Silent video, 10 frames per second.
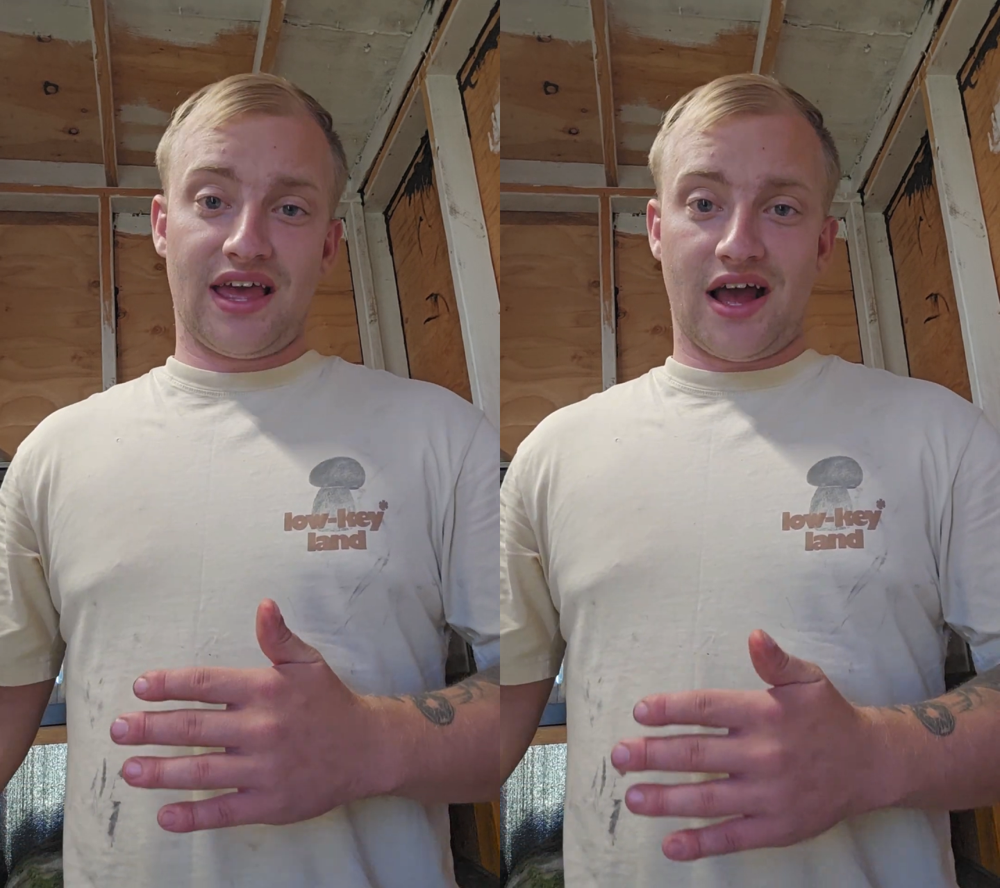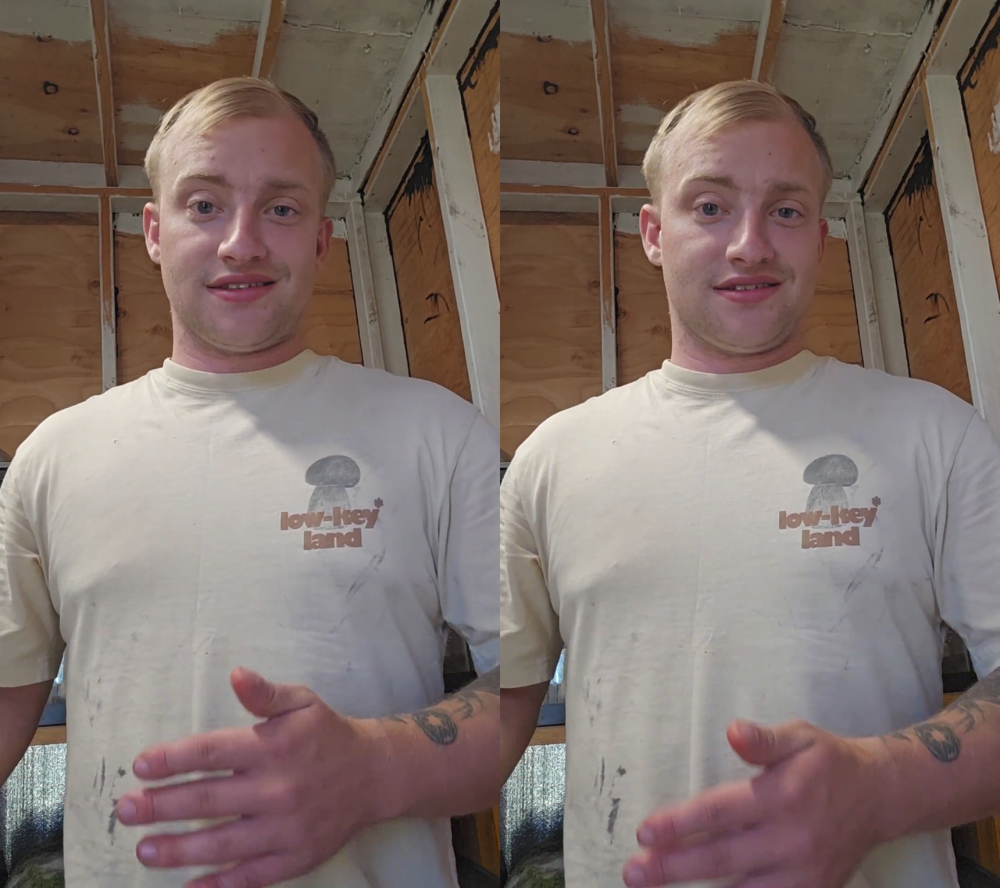
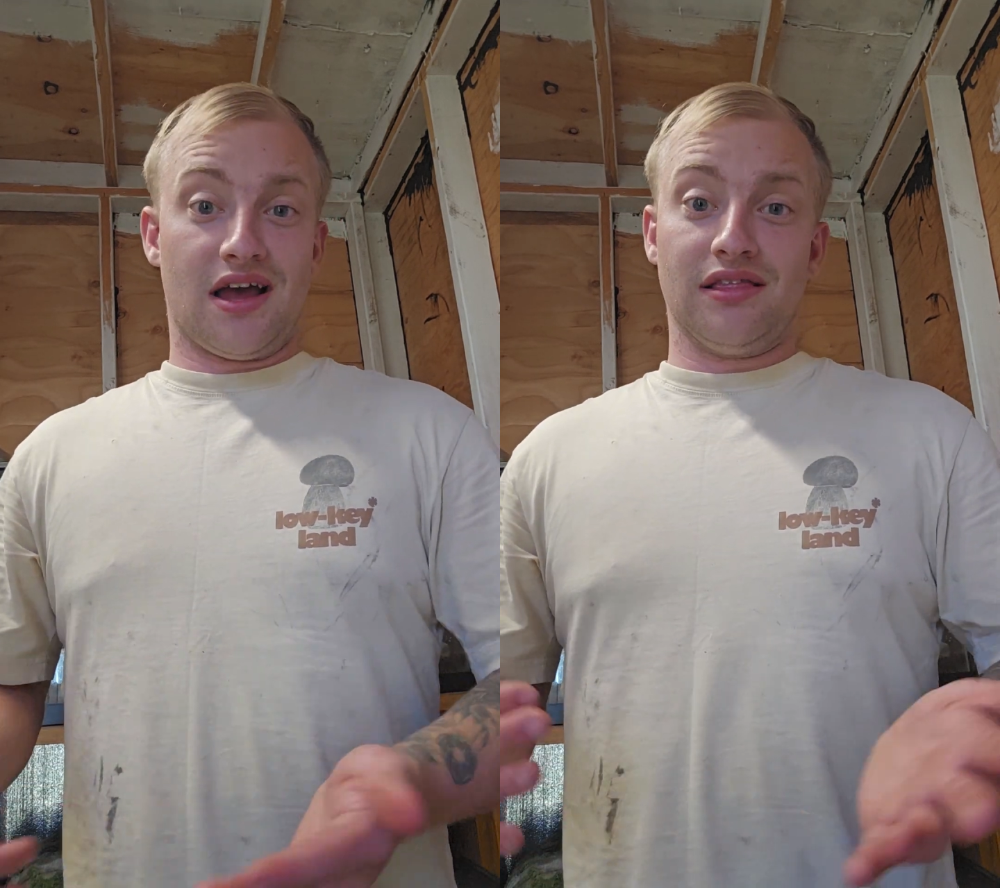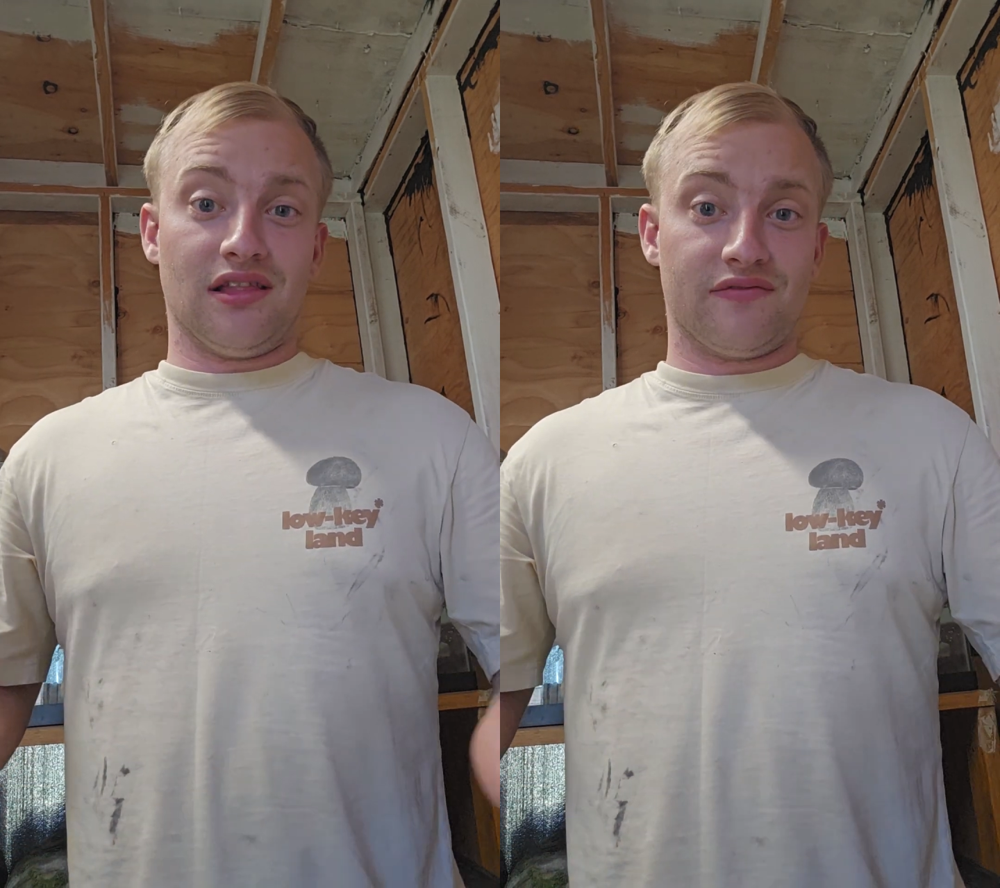cats.
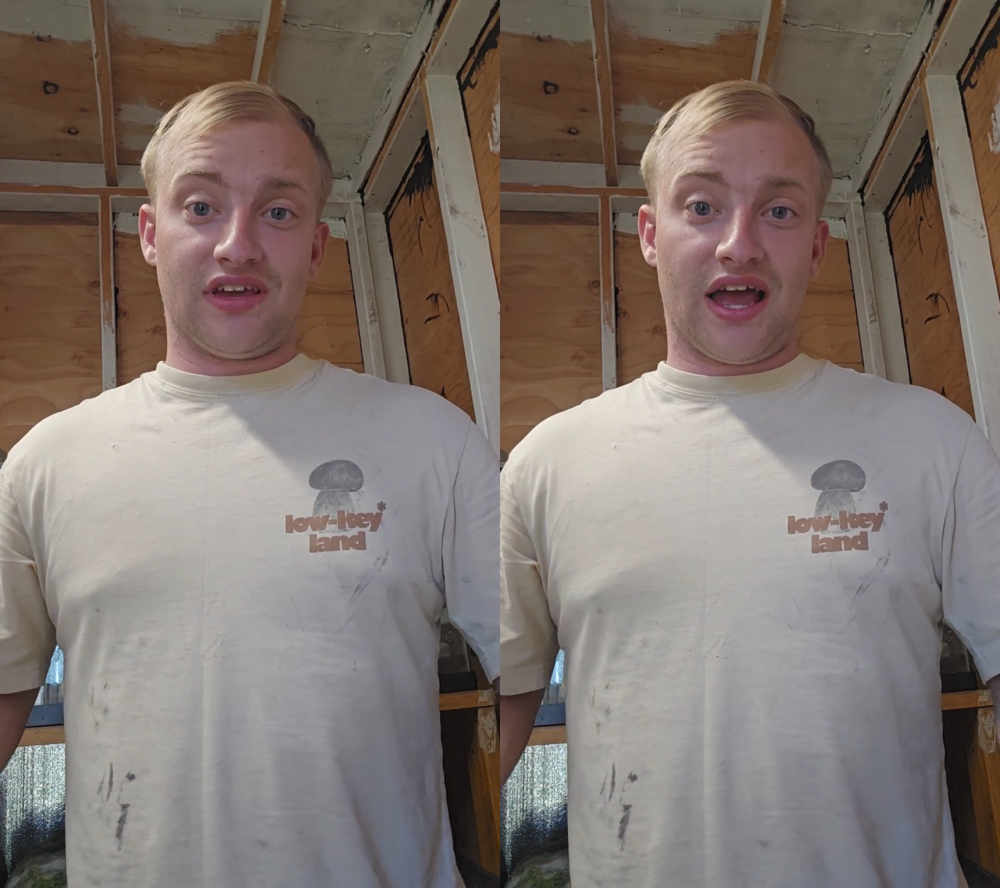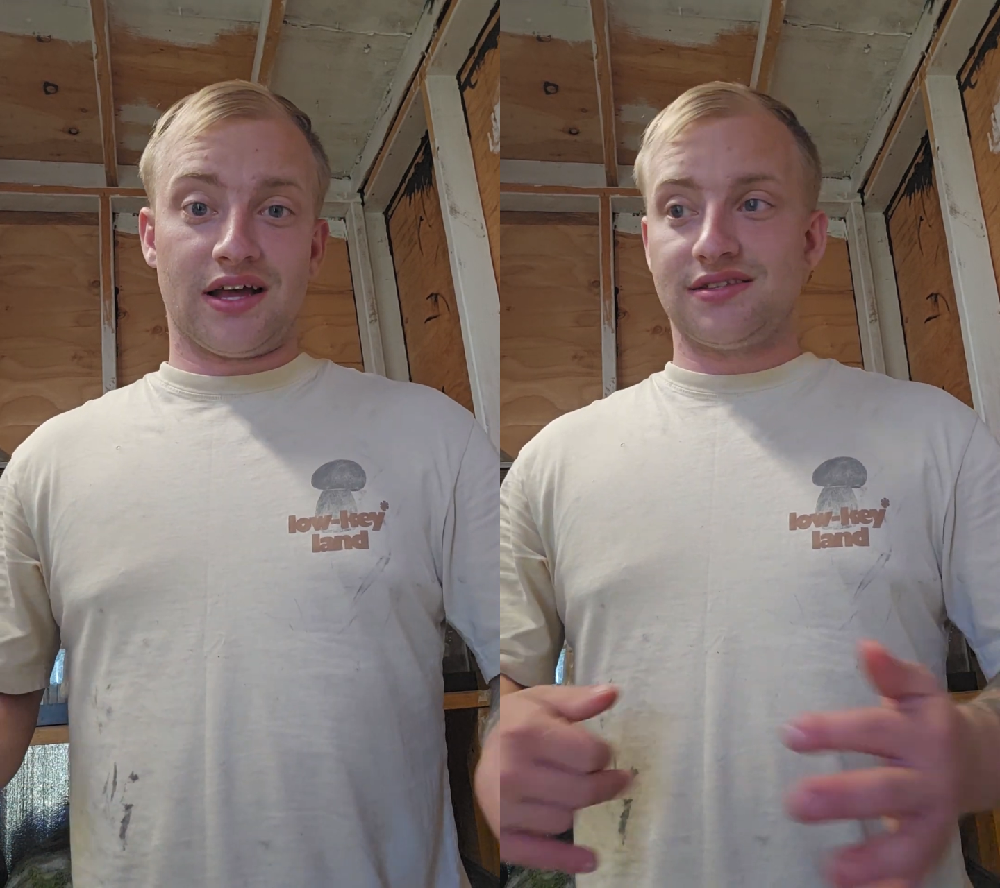I love
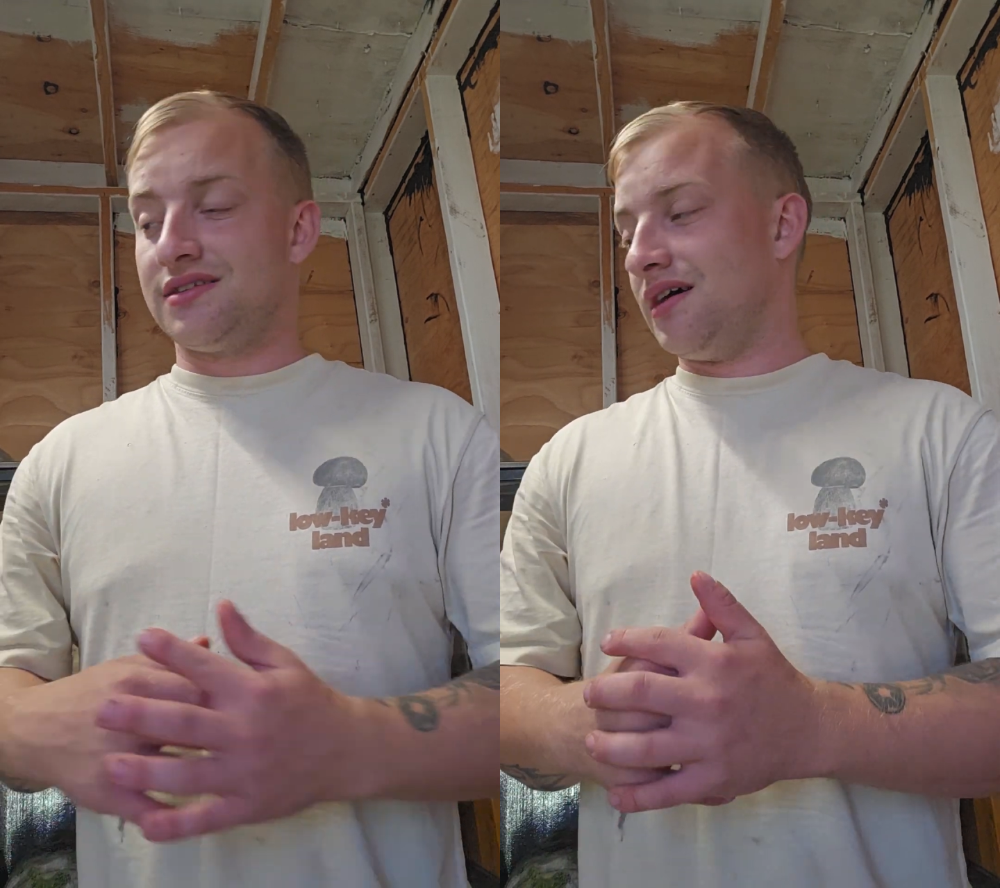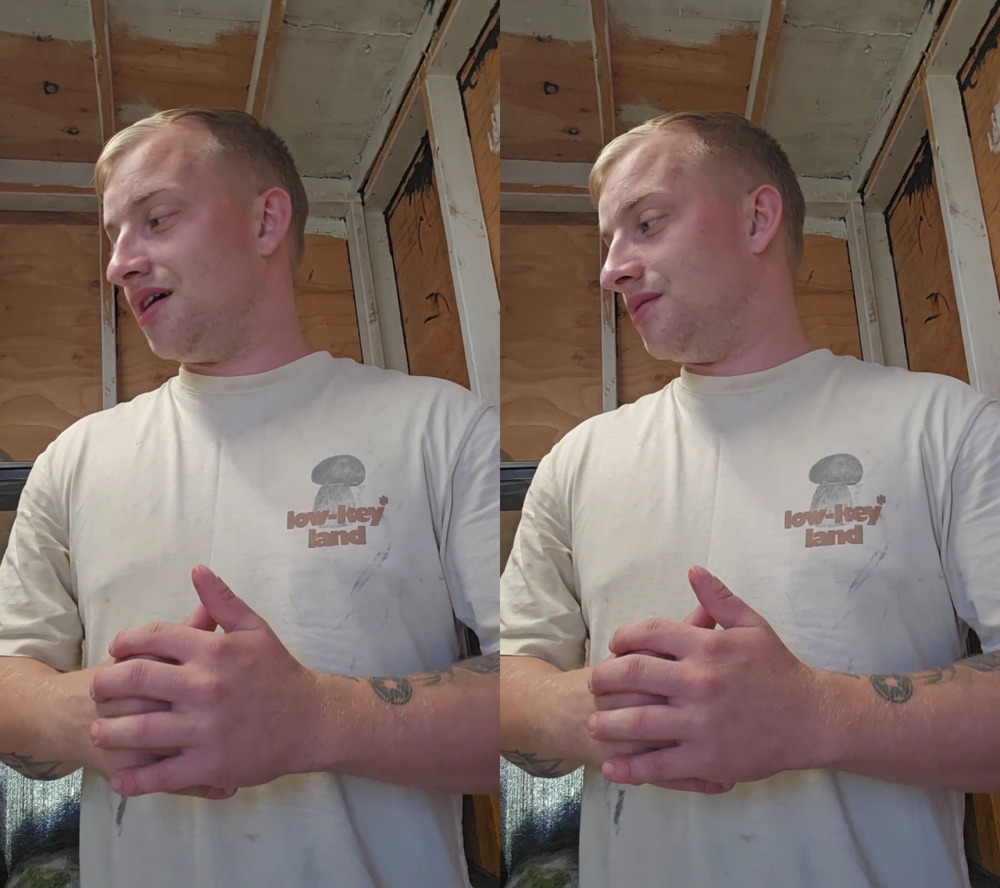
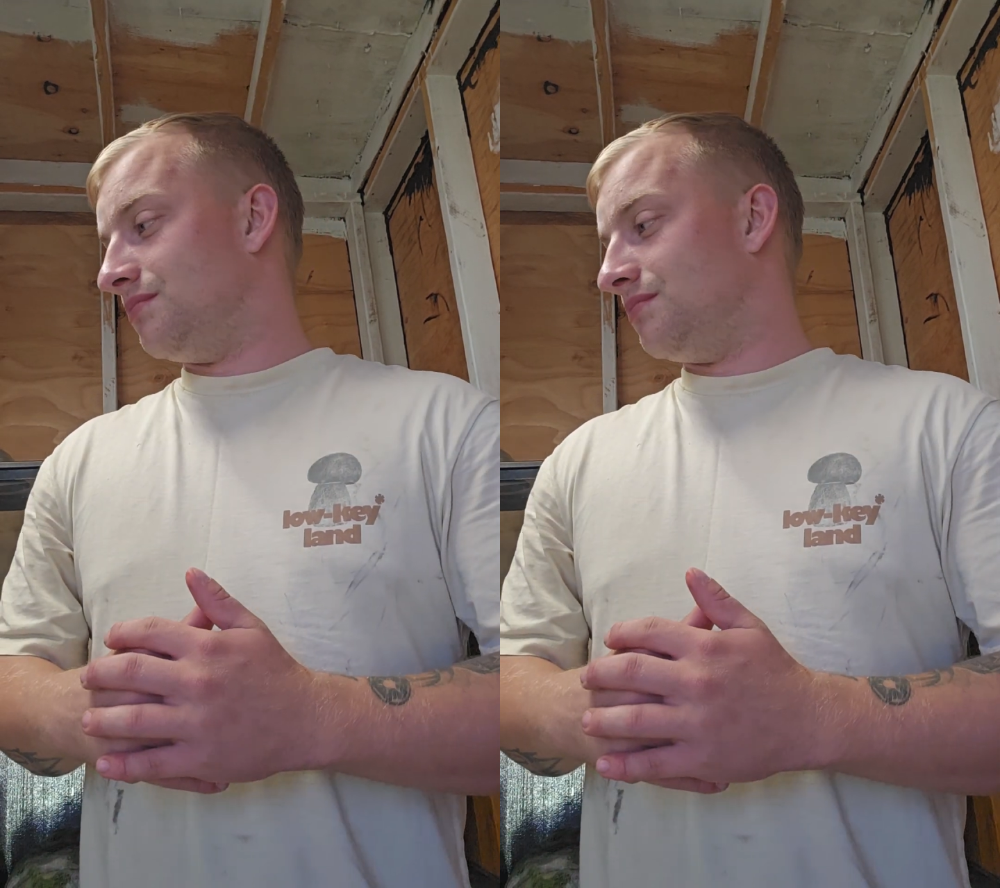cats.